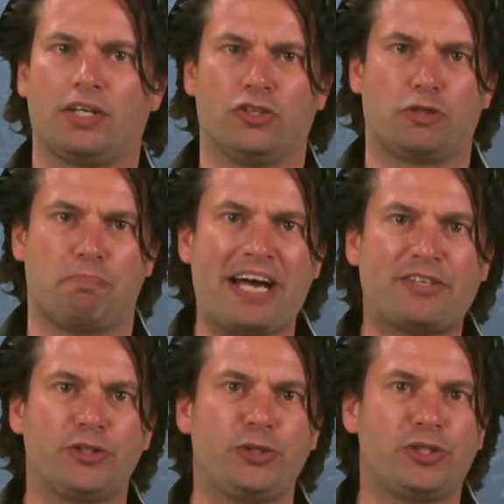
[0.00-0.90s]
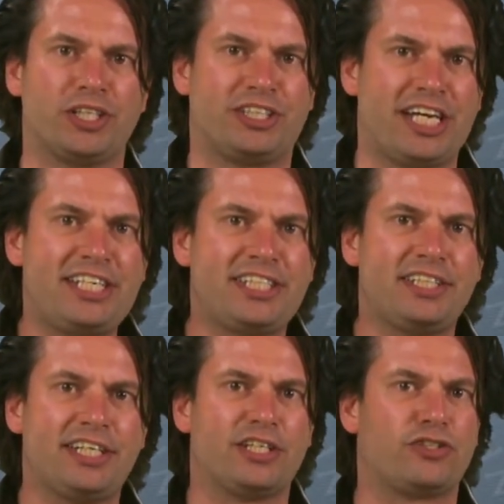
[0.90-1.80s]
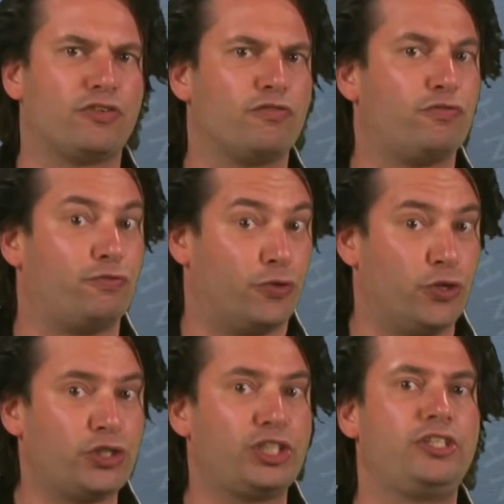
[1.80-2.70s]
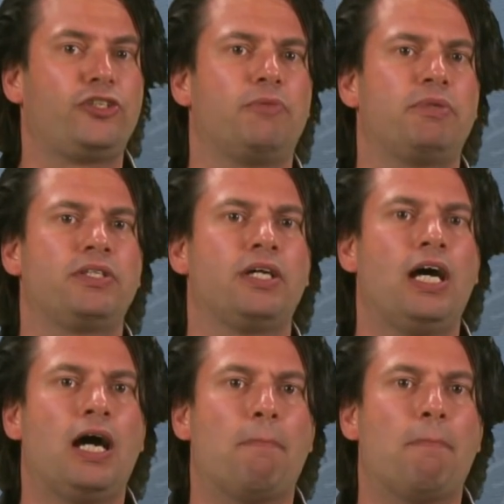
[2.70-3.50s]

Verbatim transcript: The spectral utilization is first determined